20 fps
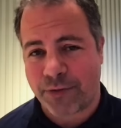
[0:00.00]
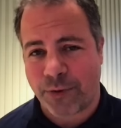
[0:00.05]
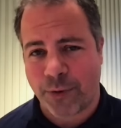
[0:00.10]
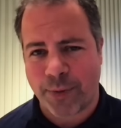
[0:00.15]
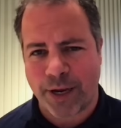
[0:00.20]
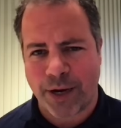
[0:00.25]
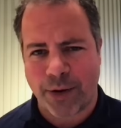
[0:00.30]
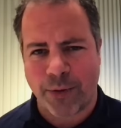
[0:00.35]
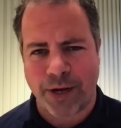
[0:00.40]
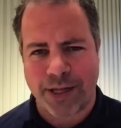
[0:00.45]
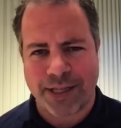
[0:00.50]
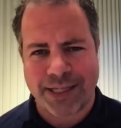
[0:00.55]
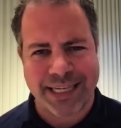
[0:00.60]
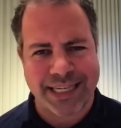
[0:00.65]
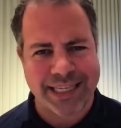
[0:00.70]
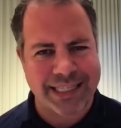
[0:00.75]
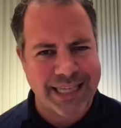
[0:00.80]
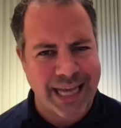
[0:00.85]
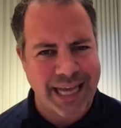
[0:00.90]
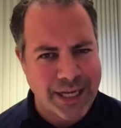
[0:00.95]
Formula One's
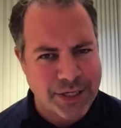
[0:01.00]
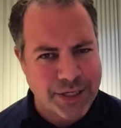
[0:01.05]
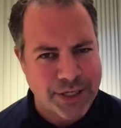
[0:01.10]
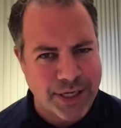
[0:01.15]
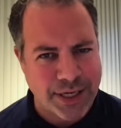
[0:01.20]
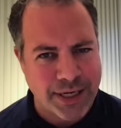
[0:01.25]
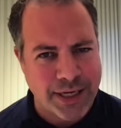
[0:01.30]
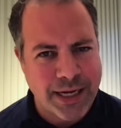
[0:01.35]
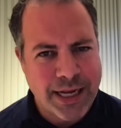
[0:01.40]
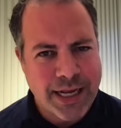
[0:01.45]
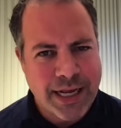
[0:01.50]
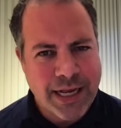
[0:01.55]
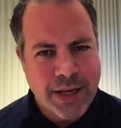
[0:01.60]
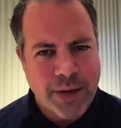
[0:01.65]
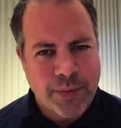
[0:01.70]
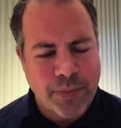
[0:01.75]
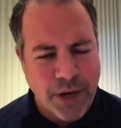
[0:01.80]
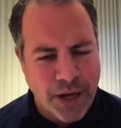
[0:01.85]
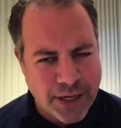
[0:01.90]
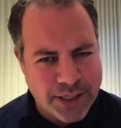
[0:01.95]
intention,
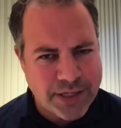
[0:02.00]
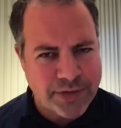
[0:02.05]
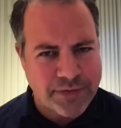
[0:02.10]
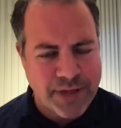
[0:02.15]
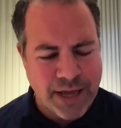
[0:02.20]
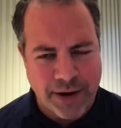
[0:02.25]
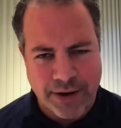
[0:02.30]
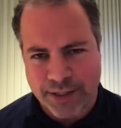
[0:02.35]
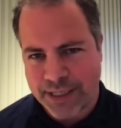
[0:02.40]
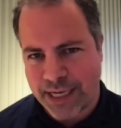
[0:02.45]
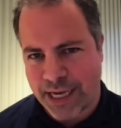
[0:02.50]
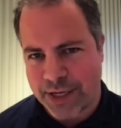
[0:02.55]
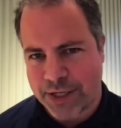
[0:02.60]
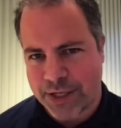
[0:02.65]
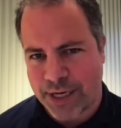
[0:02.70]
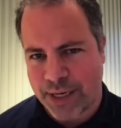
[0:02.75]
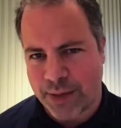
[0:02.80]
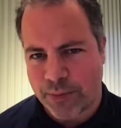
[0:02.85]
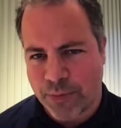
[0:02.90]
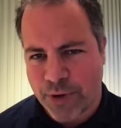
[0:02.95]
part of their
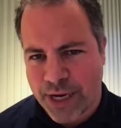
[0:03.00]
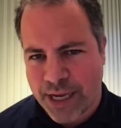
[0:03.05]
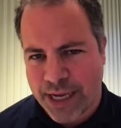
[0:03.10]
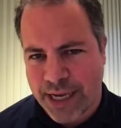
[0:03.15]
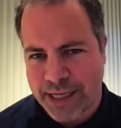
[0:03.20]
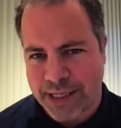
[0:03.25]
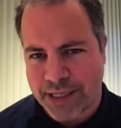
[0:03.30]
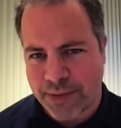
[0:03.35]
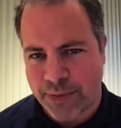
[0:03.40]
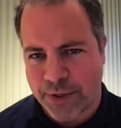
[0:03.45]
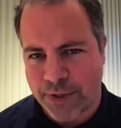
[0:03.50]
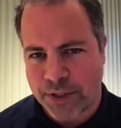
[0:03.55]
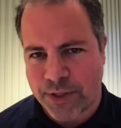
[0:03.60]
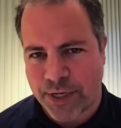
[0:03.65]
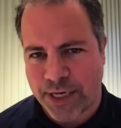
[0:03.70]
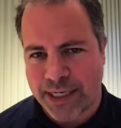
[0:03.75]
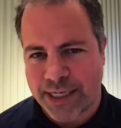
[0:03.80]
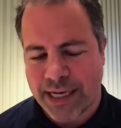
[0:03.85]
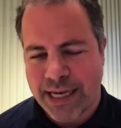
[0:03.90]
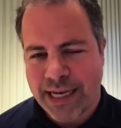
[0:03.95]
intention in bringing it to
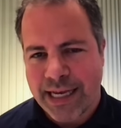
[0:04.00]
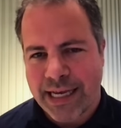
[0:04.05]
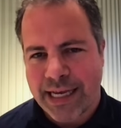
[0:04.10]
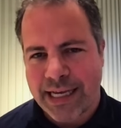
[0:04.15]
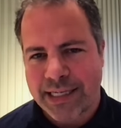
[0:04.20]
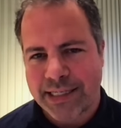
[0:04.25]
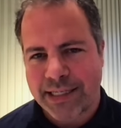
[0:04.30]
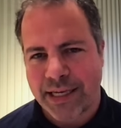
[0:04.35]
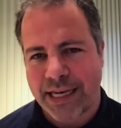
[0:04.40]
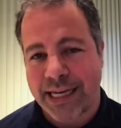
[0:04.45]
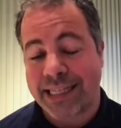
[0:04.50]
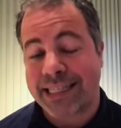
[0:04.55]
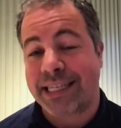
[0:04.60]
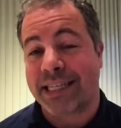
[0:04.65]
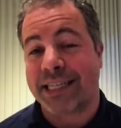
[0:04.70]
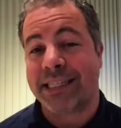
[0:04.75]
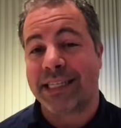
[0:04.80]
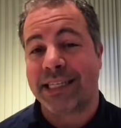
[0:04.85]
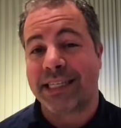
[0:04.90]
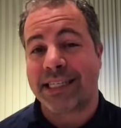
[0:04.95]
Madrid, is that it's
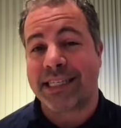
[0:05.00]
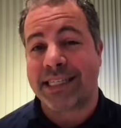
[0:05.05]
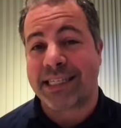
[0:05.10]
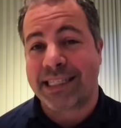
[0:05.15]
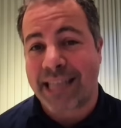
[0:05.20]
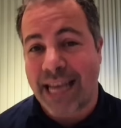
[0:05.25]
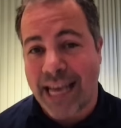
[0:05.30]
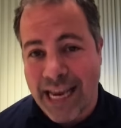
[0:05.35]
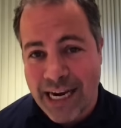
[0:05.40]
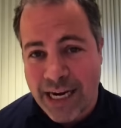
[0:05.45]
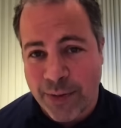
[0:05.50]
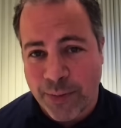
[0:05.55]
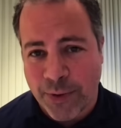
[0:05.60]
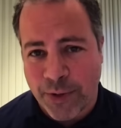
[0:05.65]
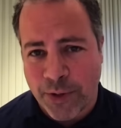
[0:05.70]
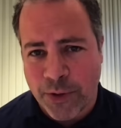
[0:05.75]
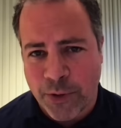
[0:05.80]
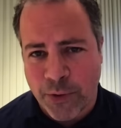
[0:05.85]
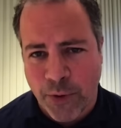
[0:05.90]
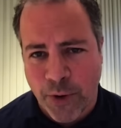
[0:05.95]
a
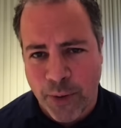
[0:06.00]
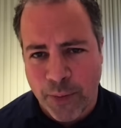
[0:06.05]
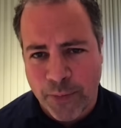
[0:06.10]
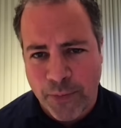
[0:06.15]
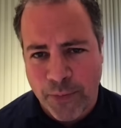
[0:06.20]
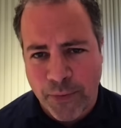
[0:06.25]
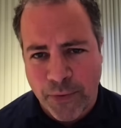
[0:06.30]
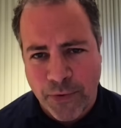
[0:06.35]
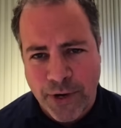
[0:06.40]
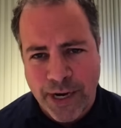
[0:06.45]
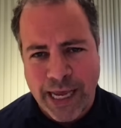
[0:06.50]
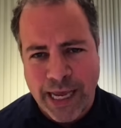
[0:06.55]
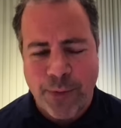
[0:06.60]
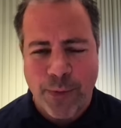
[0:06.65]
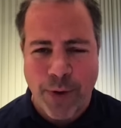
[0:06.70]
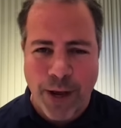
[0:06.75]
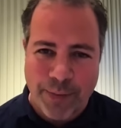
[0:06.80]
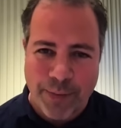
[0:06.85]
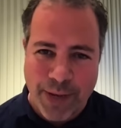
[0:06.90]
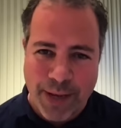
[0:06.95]
sustainable Grand Prix
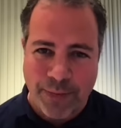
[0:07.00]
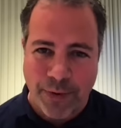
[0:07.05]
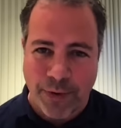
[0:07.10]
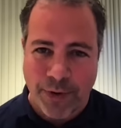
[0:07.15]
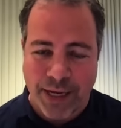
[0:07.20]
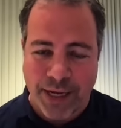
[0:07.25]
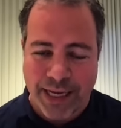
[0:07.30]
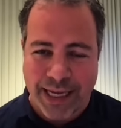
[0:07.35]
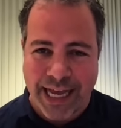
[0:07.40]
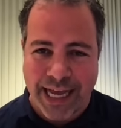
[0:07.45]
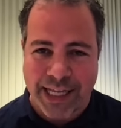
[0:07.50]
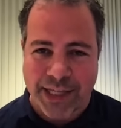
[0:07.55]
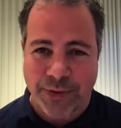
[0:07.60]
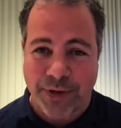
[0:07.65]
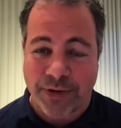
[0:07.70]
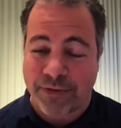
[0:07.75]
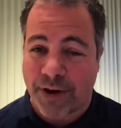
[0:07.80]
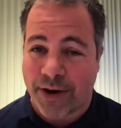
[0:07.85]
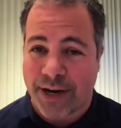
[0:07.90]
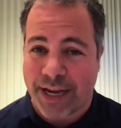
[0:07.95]
where people can get to
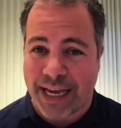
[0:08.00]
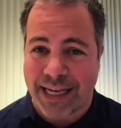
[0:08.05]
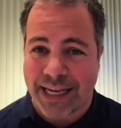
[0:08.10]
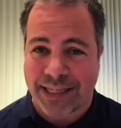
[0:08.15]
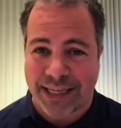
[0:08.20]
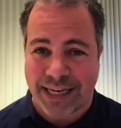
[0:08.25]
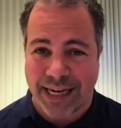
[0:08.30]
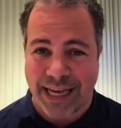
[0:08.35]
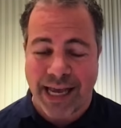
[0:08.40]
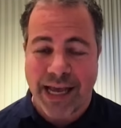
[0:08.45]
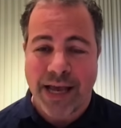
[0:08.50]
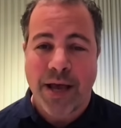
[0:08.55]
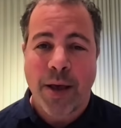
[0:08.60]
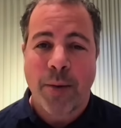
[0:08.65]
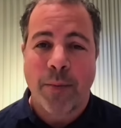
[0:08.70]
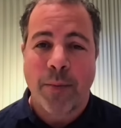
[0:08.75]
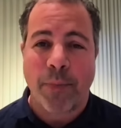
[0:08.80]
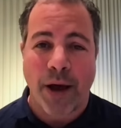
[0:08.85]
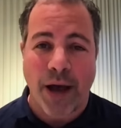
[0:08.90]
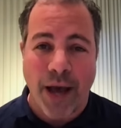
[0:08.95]
it very easily
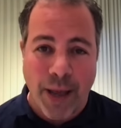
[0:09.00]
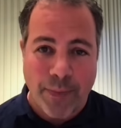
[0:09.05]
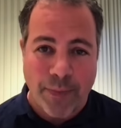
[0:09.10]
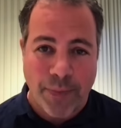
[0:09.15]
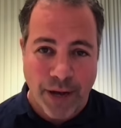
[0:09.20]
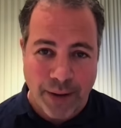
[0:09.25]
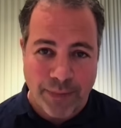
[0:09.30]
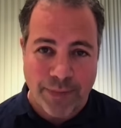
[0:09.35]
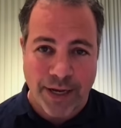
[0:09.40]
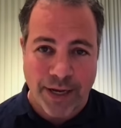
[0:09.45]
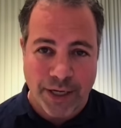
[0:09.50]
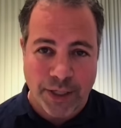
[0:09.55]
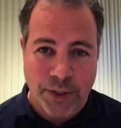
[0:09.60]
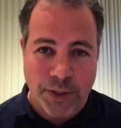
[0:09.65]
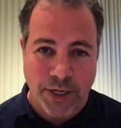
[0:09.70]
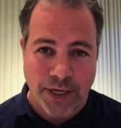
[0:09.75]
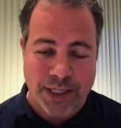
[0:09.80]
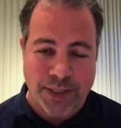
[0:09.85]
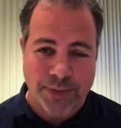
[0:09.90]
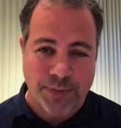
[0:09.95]
by public
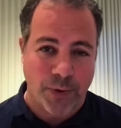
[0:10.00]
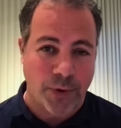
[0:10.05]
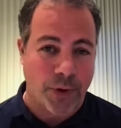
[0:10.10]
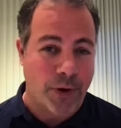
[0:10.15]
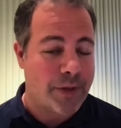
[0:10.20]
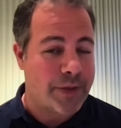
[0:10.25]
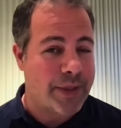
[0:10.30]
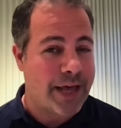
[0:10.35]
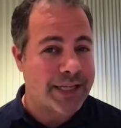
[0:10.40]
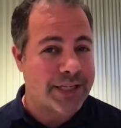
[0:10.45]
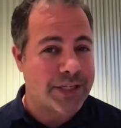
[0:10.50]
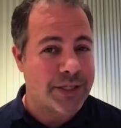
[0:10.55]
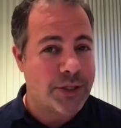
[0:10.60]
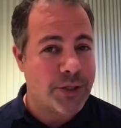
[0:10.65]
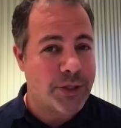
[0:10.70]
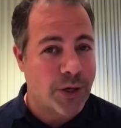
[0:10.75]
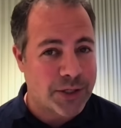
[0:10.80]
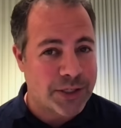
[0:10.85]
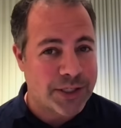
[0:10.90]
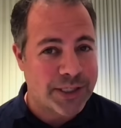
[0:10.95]
transport. And that's
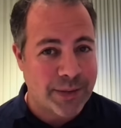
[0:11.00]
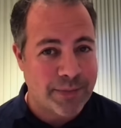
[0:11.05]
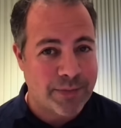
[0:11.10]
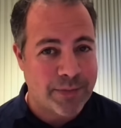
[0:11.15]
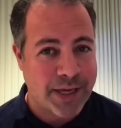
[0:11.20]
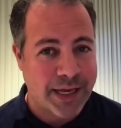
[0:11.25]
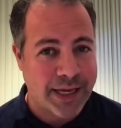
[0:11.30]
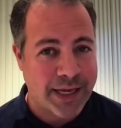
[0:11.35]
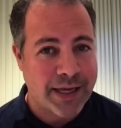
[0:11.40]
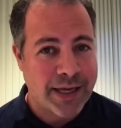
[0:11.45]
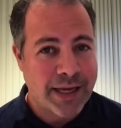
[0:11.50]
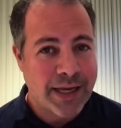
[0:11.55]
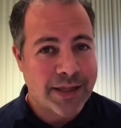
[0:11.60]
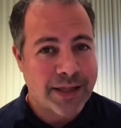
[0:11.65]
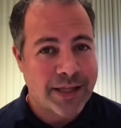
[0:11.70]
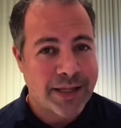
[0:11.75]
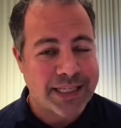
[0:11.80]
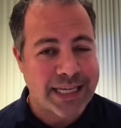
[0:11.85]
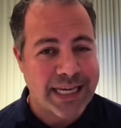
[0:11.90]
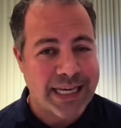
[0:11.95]
not something
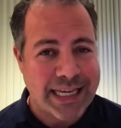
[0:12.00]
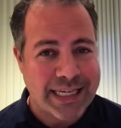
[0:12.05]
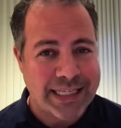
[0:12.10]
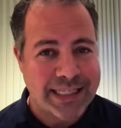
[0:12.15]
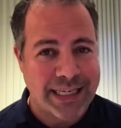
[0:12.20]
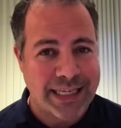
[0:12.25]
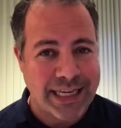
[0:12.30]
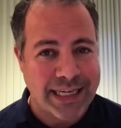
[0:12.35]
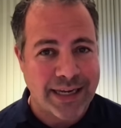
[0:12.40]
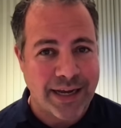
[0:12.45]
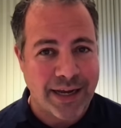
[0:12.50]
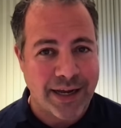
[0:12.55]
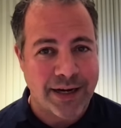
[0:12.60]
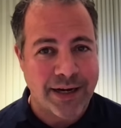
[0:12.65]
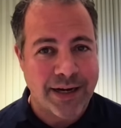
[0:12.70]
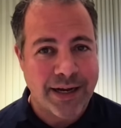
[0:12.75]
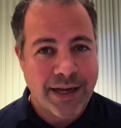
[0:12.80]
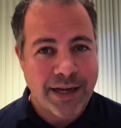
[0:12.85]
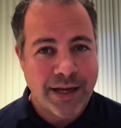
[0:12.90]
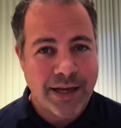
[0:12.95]
that's easily
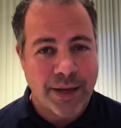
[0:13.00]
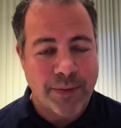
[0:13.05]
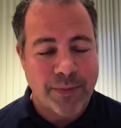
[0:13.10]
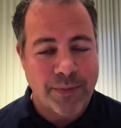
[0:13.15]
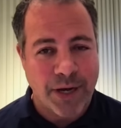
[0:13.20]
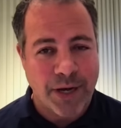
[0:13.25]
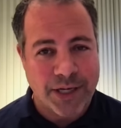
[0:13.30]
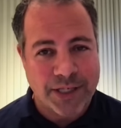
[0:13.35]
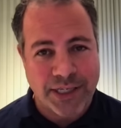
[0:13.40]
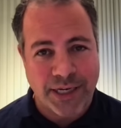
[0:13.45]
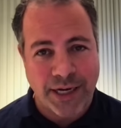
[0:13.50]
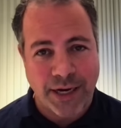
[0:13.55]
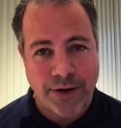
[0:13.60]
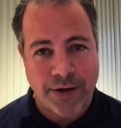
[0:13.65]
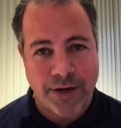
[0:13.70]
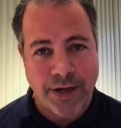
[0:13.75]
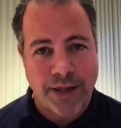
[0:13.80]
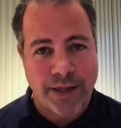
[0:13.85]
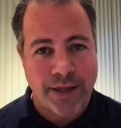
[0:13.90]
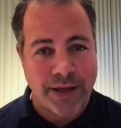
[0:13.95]
done in
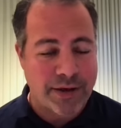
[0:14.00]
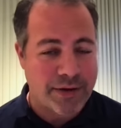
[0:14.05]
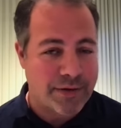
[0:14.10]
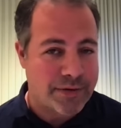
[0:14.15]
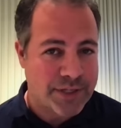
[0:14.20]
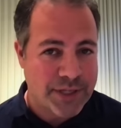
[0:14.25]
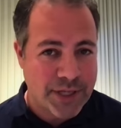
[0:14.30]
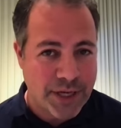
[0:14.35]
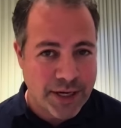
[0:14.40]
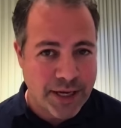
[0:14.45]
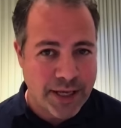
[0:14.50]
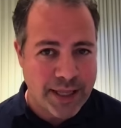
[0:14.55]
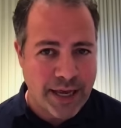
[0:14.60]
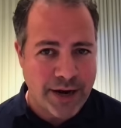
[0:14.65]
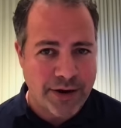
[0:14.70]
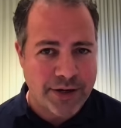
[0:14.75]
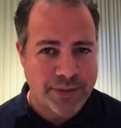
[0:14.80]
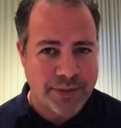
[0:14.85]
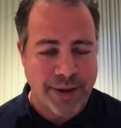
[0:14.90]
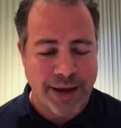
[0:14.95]
Barcelona. The circuit
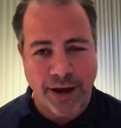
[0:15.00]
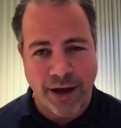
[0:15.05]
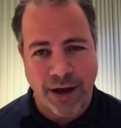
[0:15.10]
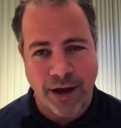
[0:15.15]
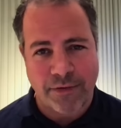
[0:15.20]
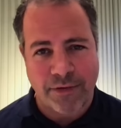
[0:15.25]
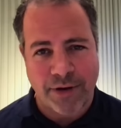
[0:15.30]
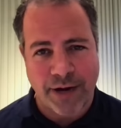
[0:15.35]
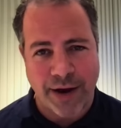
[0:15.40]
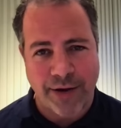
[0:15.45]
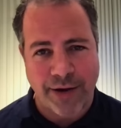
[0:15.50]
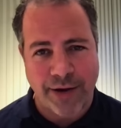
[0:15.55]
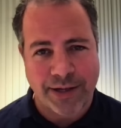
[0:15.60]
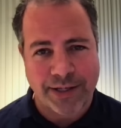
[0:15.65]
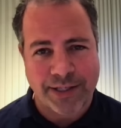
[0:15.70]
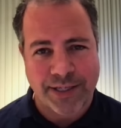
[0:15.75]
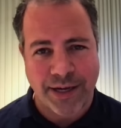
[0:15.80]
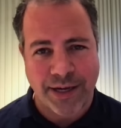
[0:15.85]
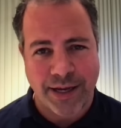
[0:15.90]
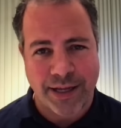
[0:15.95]
there is about half an hour
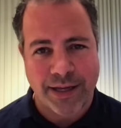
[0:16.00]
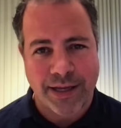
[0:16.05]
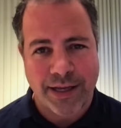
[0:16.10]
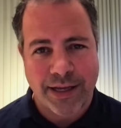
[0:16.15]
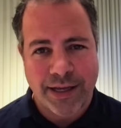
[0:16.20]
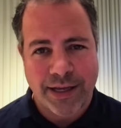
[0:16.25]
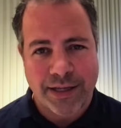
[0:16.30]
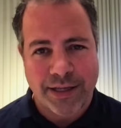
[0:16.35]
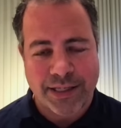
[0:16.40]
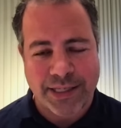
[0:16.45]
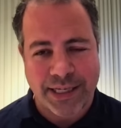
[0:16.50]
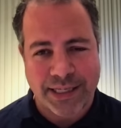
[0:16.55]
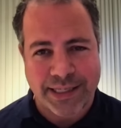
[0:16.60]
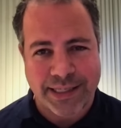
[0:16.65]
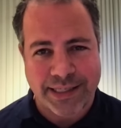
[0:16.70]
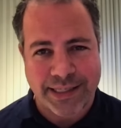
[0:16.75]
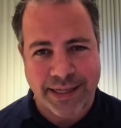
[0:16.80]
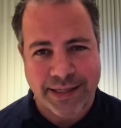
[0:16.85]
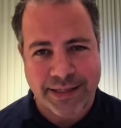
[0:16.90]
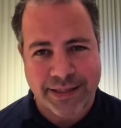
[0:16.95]
outside the city
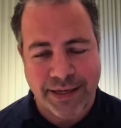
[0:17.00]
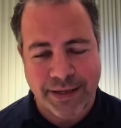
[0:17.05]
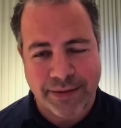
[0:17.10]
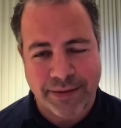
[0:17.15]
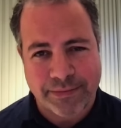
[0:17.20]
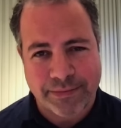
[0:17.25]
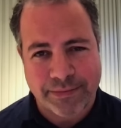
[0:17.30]
centre.